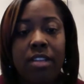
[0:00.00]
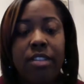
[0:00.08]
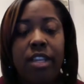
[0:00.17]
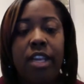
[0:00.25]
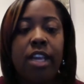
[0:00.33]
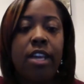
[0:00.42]

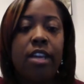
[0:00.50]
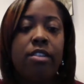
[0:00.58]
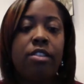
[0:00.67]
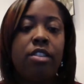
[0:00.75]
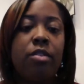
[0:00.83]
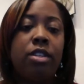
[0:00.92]
Yeah.
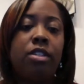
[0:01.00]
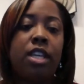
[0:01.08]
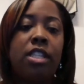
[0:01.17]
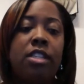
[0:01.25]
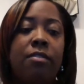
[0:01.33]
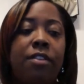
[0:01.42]
So
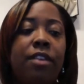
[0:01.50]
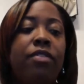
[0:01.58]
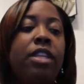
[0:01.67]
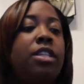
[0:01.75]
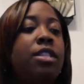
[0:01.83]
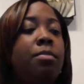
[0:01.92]
it's a
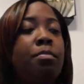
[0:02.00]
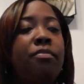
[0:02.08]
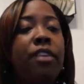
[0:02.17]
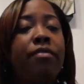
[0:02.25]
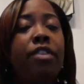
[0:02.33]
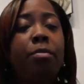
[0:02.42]

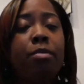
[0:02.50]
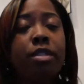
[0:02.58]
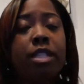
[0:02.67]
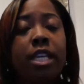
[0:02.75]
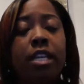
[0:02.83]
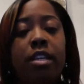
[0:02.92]

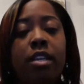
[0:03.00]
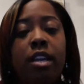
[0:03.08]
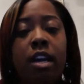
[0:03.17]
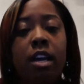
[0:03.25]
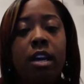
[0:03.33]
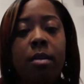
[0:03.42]
50%
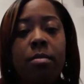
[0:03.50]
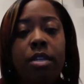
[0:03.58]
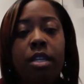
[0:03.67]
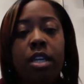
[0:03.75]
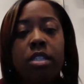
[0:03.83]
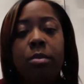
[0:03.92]

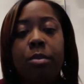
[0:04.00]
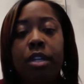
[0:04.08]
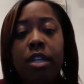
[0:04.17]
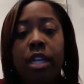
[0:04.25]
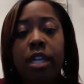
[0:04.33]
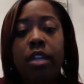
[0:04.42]

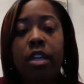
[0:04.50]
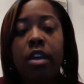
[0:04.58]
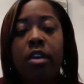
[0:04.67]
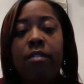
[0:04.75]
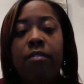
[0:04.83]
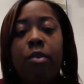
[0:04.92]
deductibility
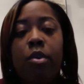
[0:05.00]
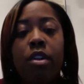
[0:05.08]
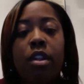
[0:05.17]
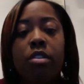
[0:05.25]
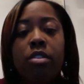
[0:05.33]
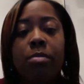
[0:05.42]
for
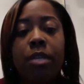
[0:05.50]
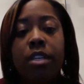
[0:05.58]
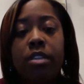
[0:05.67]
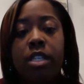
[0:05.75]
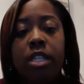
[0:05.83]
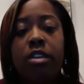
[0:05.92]
those
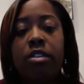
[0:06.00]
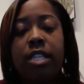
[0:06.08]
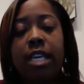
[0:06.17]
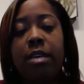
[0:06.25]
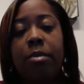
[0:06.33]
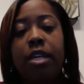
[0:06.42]
meals and
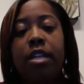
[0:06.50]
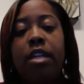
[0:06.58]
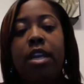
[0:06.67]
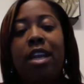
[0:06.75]
entertainment.